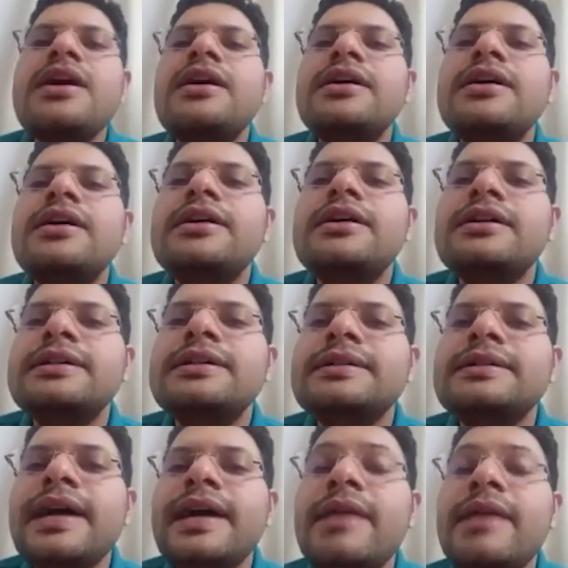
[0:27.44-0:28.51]

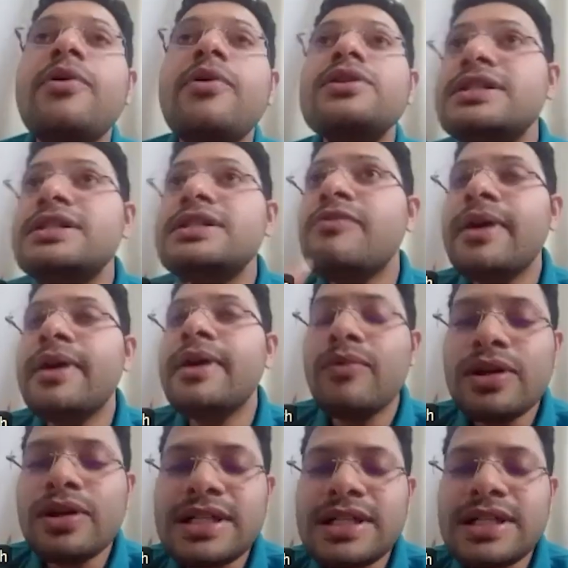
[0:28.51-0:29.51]
And apologies for my voice.